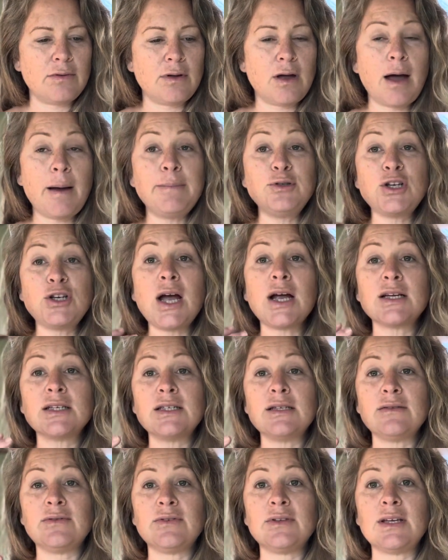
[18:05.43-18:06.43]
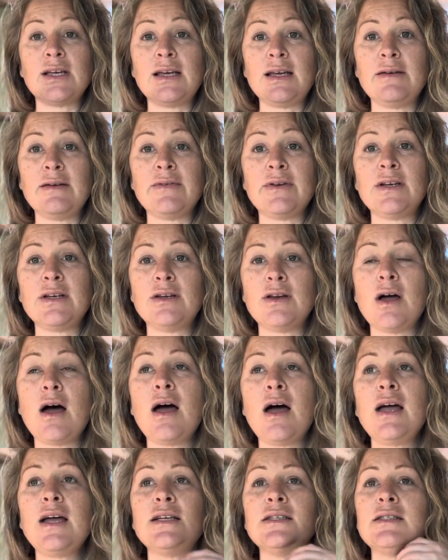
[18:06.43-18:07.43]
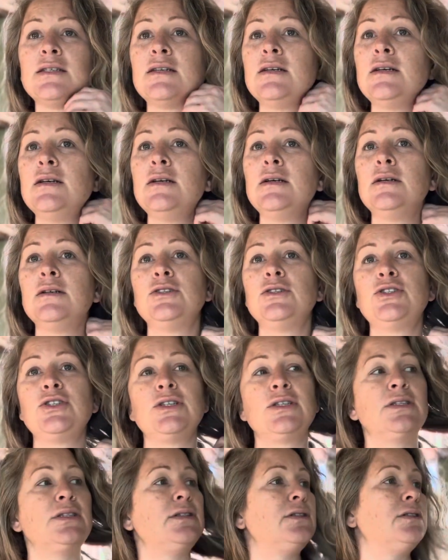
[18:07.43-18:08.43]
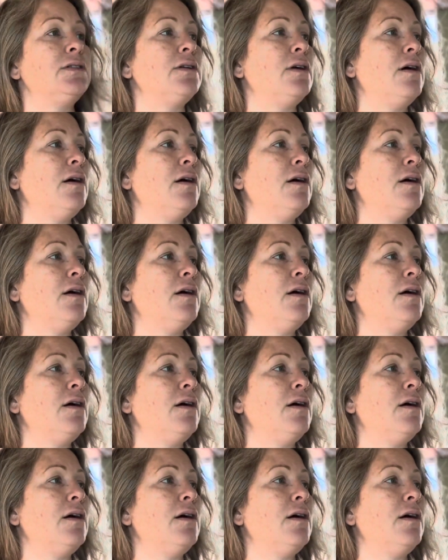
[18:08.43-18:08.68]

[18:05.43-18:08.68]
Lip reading: objectively, even not just